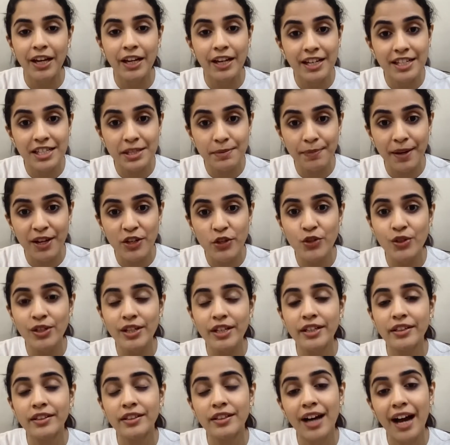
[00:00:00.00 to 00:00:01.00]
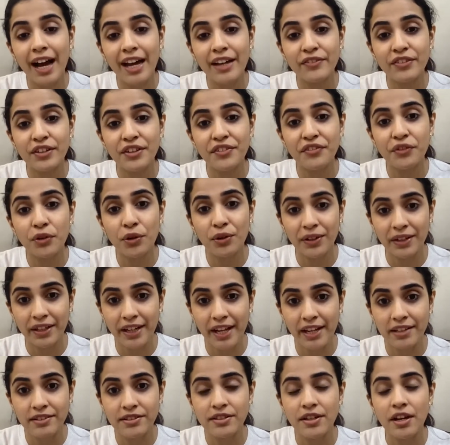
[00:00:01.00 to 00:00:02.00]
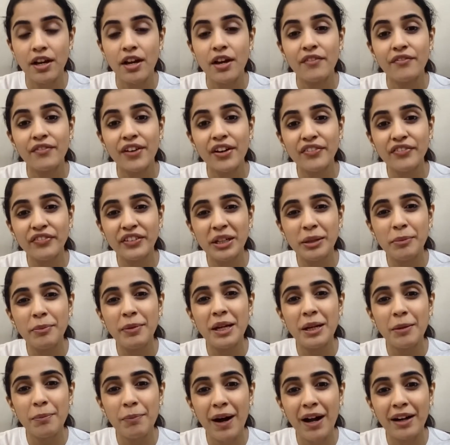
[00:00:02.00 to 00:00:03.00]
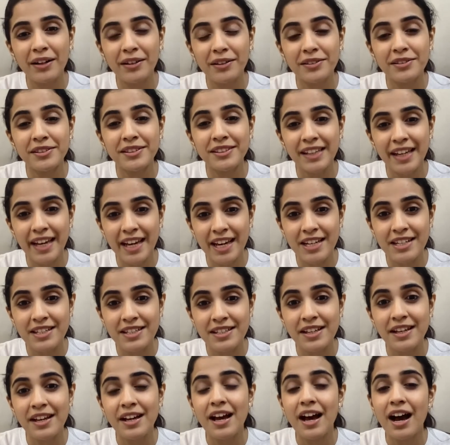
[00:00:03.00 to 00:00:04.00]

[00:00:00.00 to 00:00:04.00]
especially in the IVF context where female partners' eggs